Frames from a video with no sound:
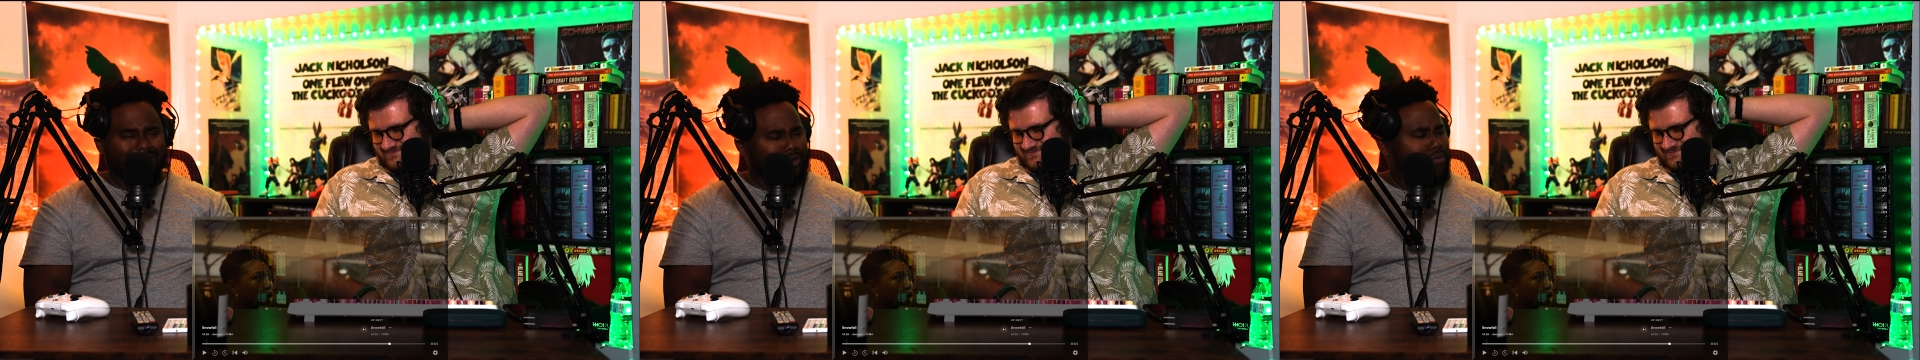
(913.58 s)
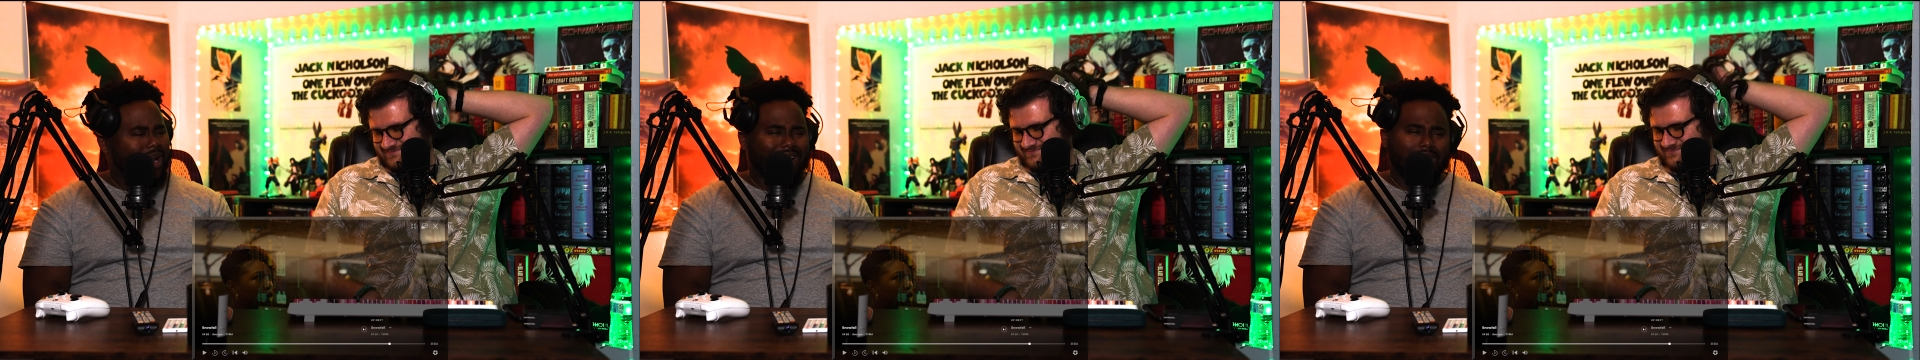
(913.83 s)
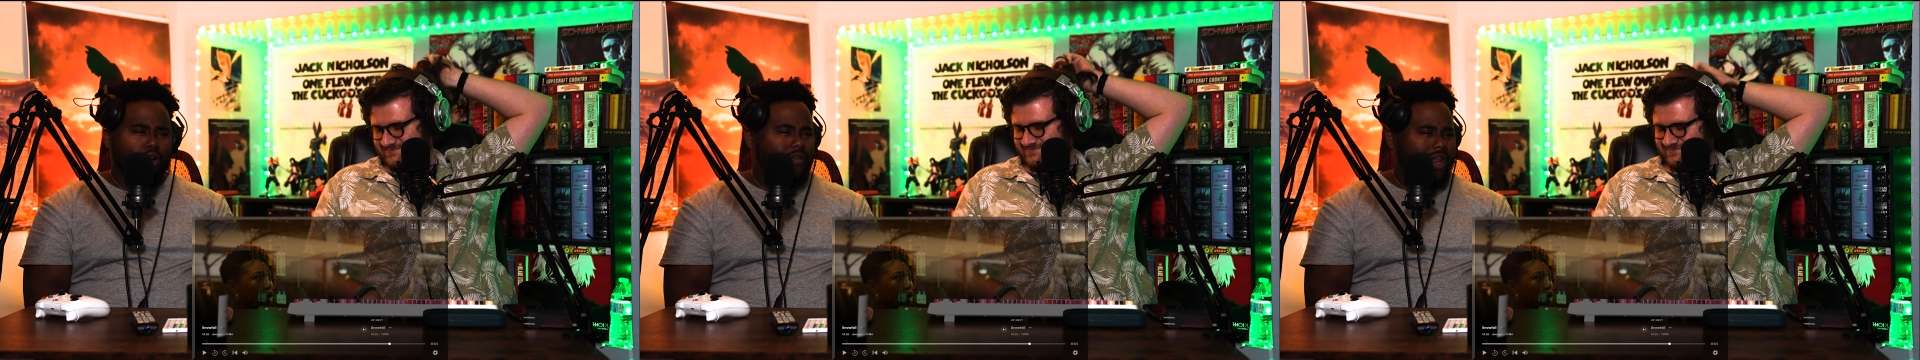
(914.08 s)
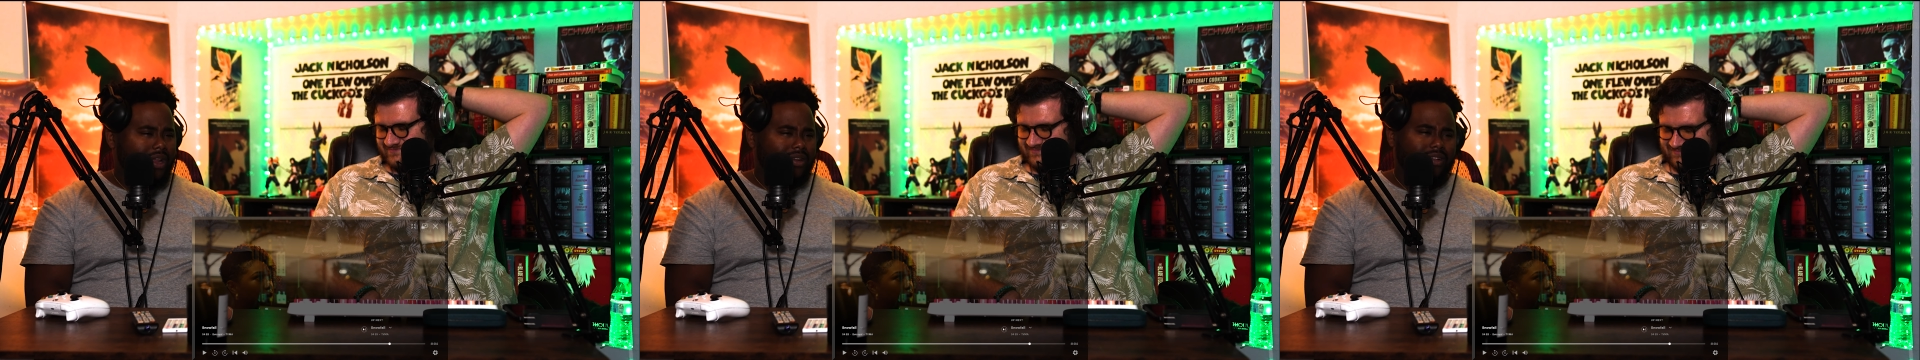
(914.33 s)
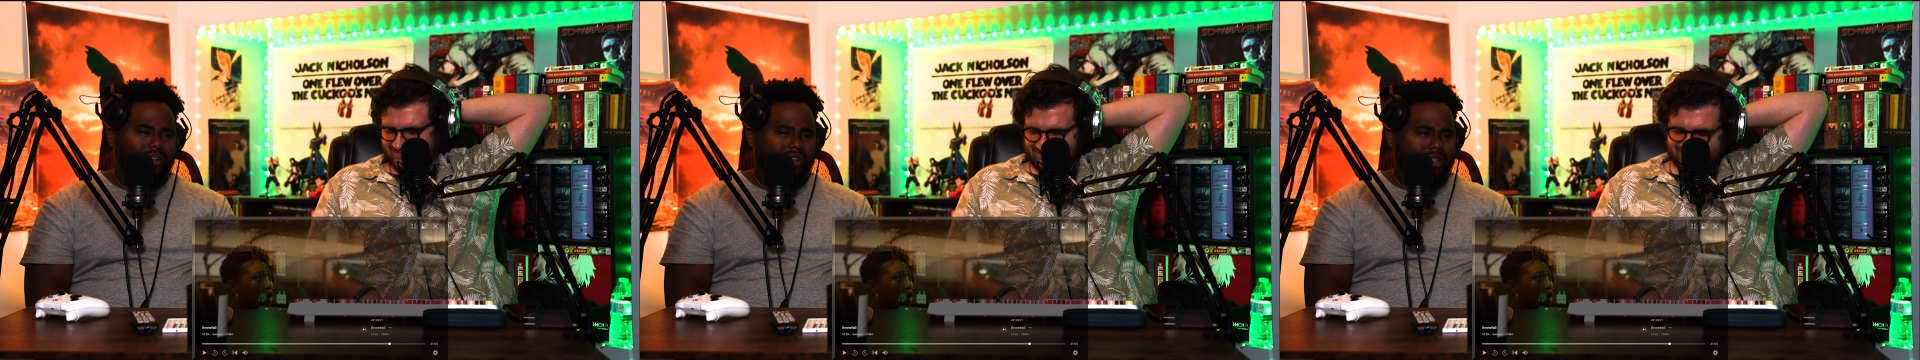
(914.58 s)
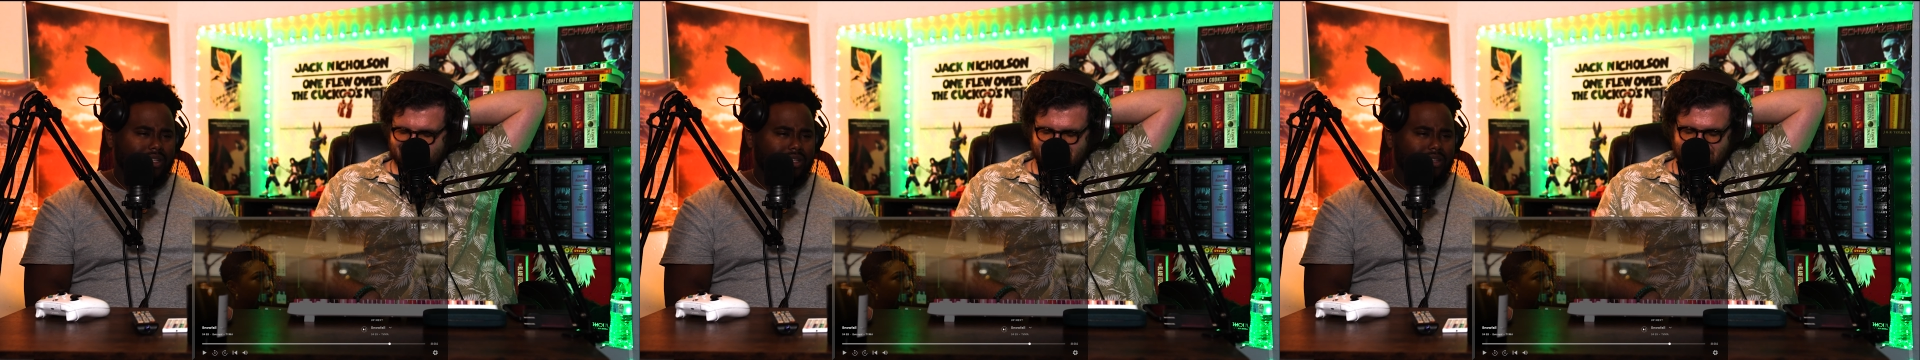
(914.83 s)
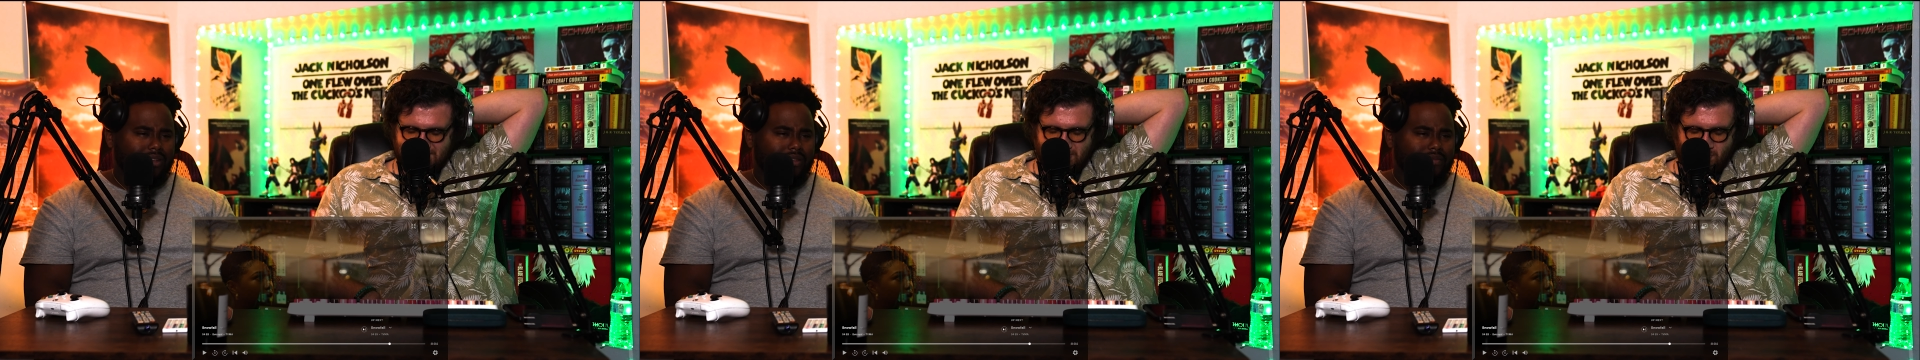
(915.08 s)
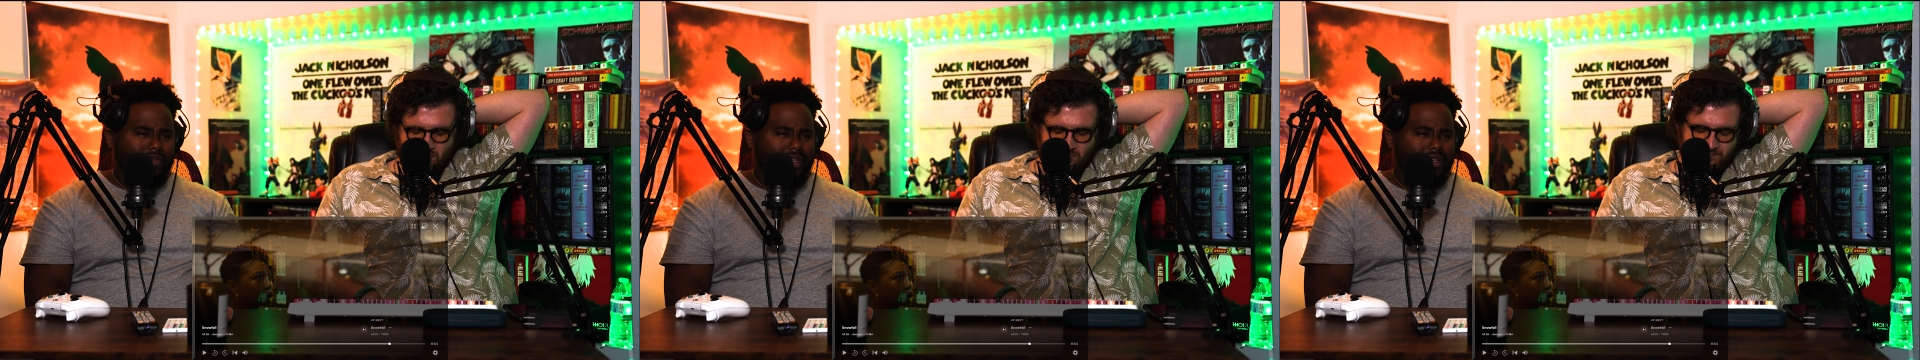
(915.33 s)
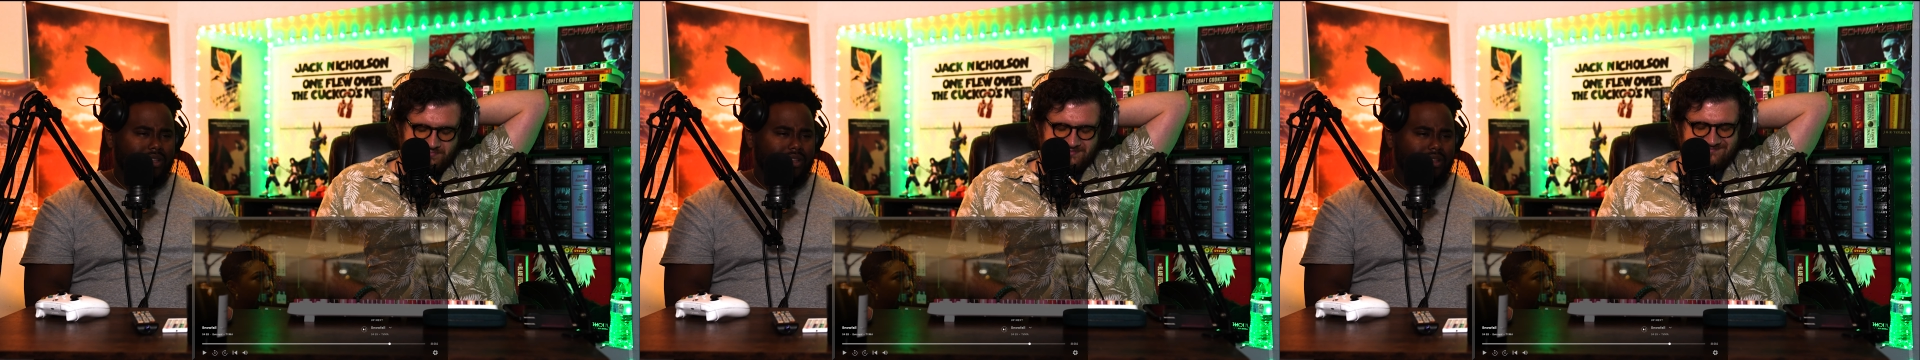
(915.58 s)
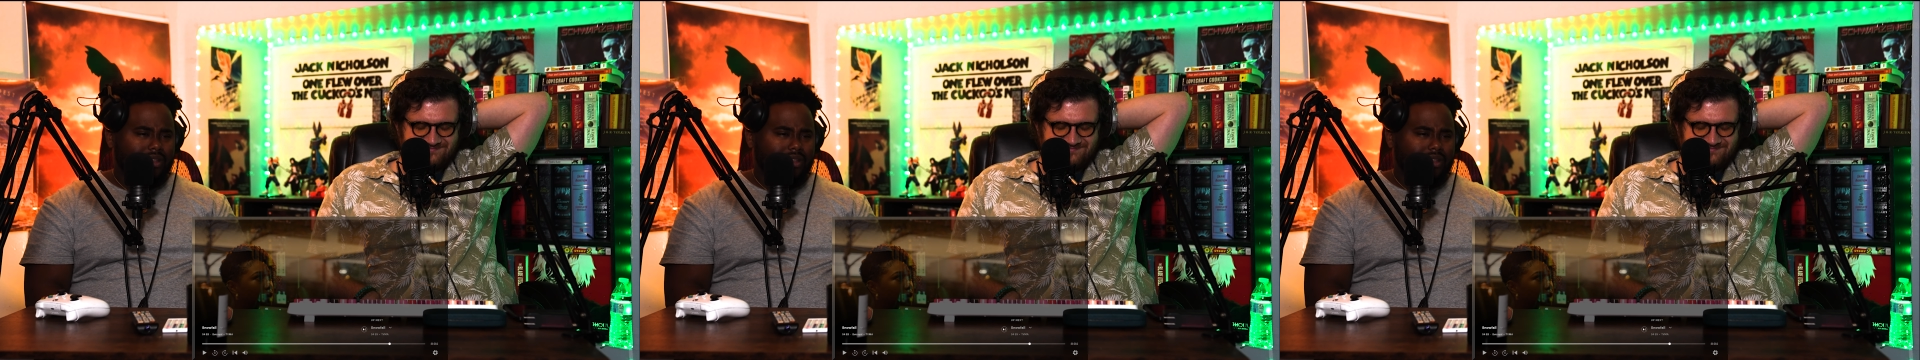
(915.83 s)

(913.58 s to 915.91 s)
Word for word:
Speaker 1: Nobody getting over that. Nope.